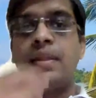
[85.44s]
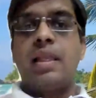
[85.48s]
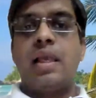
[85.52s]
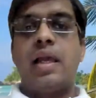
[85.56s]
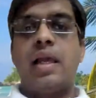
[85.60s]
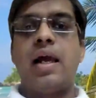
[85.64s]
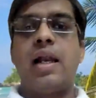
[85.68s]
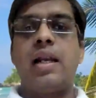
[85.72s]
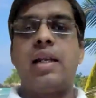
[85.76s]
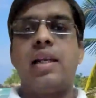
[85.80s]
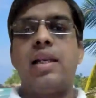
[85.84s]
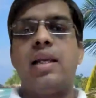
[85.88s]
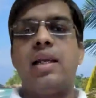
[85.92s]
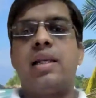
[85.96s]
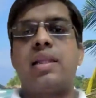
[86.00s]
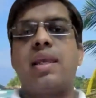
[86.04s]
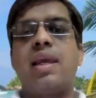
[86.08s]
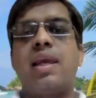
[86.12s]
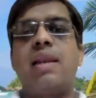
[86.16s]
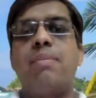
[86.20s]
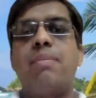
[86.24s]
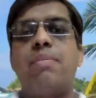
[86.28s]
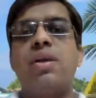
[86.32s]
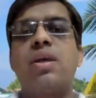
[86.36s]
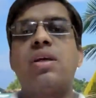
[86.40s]
and it
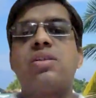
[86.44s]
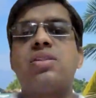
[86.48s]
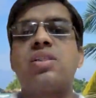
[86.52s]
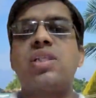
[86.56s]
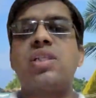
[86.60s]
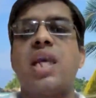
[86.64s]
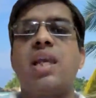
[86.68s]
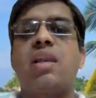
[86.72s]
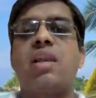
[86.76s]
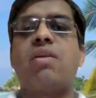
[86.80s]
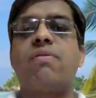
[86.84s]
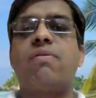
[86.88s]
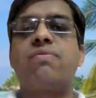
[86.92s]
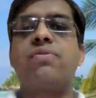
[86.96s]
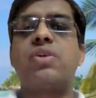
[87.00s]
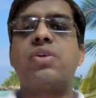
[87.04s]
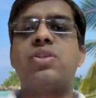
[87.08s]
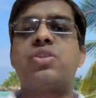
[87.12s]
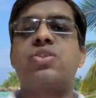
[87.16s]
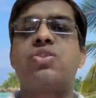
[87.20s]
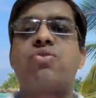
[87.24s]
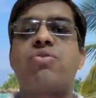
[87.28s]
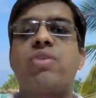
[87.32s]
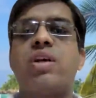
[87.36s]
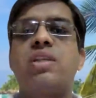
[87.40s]
can be a sign of
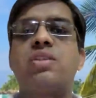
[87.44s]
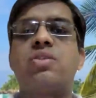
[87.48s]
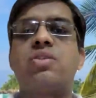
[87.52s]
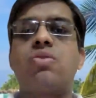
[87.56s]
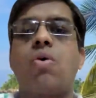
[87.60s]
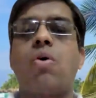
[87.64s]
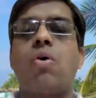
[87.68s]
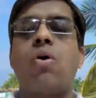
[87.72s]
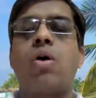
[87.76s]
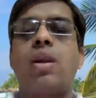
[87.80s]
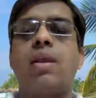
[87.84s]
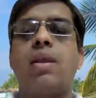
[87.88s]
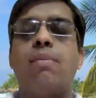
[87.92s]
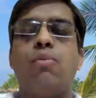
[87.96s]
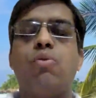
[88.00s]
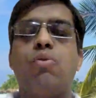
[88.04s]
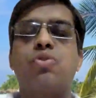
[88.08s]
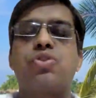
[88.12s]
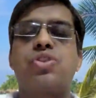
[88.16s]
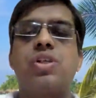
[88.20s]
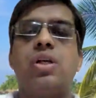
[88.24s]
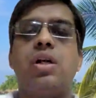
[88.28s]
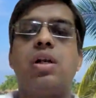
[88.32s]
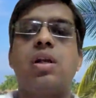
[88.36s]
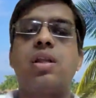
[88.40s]
stress or
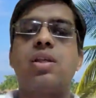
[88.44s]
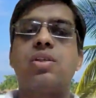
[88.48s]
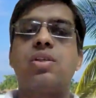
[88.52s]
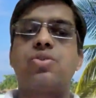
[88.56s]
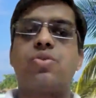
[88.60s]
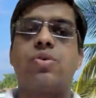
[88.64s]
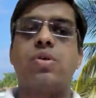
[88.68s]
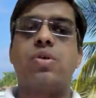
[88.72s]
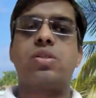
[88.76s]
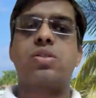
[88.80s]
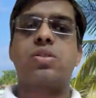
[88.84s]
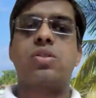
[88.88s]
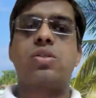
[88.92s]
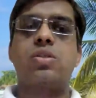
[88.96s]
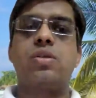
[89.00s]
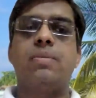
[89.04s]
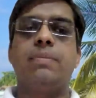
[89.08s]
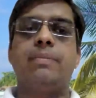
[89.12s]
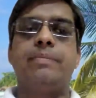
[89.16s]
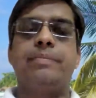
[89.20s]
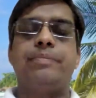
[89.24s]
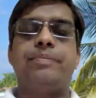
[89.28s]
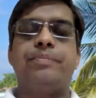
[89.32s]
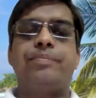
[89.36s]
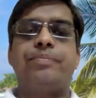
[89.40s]
emotional distress.
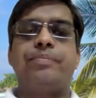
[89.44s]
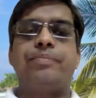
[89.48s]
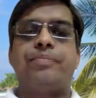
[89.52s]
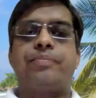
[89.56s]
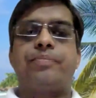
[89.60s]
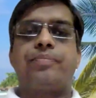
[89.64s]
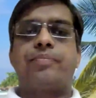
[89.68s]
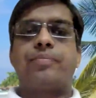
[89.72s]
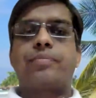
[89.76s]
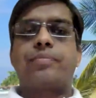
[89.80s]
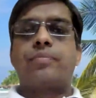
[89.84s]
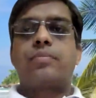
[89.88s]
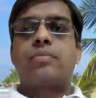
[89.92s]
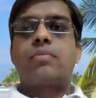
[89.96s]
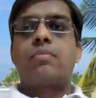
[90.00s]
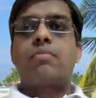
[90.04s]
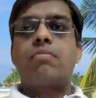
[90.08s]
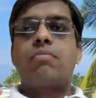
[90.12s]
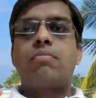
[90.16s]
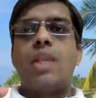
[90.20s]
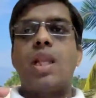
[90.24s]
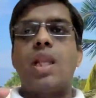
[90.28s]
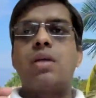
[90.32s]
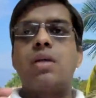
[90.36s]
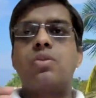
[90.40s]

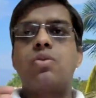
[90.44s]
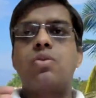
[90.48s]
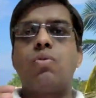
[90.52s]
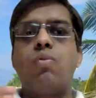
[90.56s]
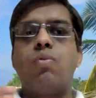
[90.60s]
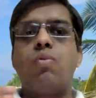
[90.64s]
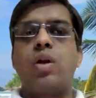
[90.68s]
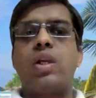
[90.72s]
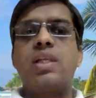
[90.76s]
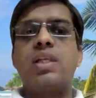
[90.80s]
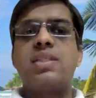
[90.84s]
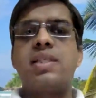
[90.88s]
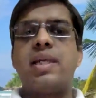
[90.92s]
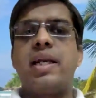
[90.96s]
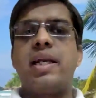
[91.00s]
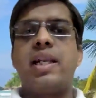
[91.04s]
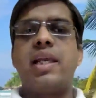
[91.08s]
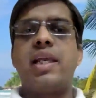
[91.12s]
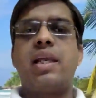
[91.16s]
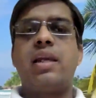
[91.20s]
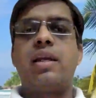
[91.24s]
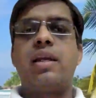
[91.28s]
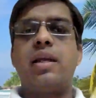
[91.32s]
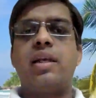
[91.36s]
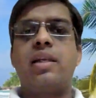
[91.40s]
So what is
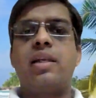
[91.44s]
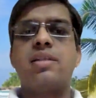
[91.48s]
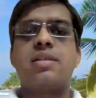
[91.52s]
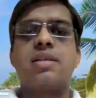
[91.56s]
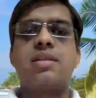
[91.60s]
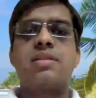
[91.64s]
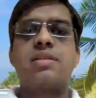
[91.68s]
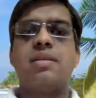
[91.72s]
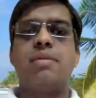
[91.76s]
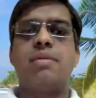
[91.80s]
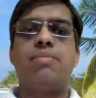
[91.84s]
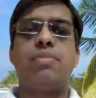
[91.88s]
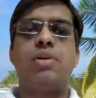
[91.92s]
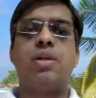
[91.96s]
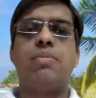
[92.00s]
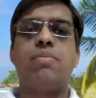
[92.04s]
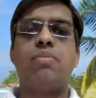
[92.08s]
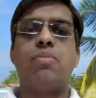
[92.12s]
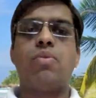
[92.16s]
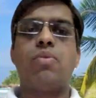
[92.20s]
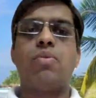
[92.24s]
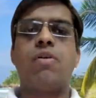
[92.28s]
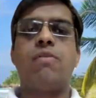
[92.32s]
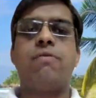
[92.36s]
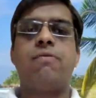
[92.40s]
headache? It is a symptom
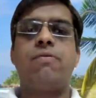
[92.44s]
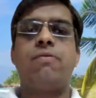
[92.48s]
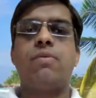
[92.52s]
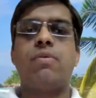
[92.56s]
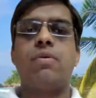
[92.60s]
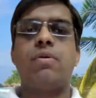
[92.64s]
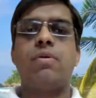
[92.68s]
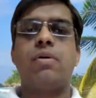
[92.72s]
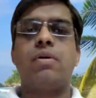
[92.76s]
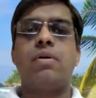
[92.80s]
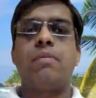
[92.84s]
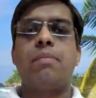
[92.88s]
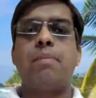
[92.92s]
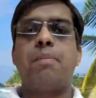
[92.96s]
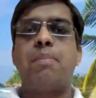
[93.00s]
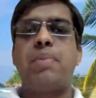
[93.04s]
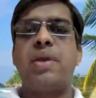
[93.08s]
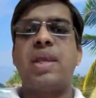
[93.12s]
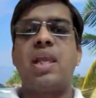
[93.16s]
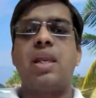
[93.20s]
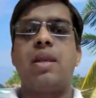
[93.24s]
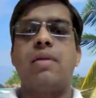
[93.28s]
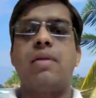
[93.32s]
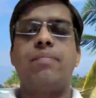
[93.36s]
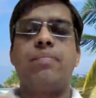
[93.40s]
of
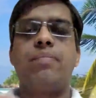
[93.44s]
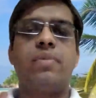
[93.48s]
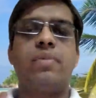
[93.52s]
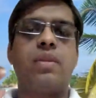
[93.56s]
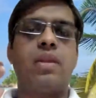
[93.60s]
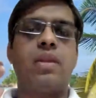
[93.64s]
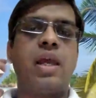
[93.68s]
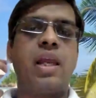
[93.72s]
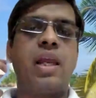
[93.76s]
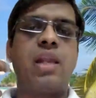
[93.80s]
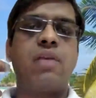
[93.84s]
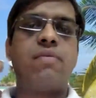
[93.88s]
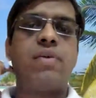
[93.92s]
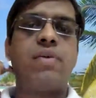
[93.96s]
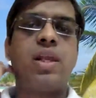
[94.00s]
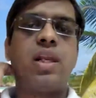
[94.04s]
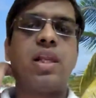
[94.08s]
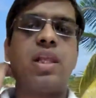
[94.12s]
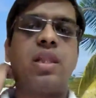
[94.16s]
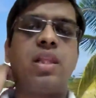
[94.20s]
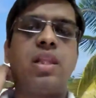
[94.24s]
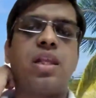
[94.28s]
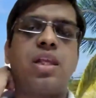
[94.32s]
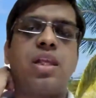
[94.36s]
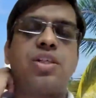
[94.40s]
pain anywhere
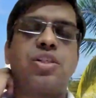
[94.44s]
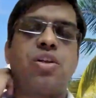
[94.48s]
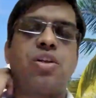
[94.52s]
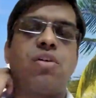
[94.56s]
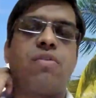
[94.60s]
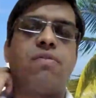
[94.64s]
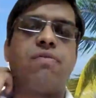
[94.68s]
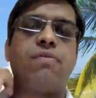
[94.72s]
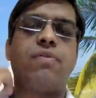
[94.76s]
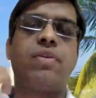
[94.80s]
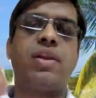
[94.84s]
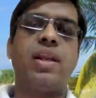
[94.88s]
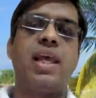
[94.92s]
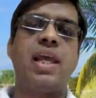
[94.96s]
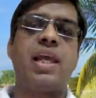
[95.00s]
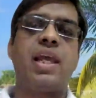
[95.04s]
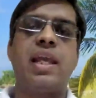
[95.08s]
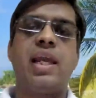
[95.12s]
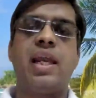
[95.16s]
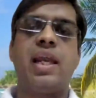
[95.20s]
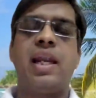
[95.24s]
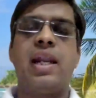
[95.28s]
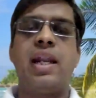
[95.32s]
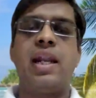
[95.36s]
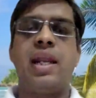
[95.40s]
in the region of neck
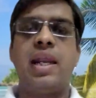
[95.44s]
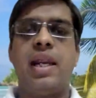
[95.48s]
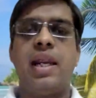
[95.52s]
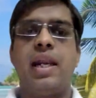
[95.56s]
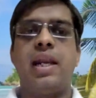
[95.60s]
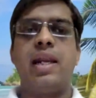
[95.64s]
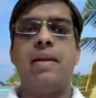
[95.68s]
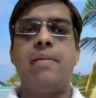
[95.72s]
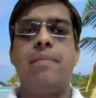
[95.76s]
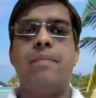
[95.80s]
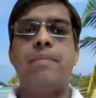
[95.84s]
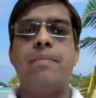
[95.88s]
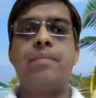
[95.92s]
and head,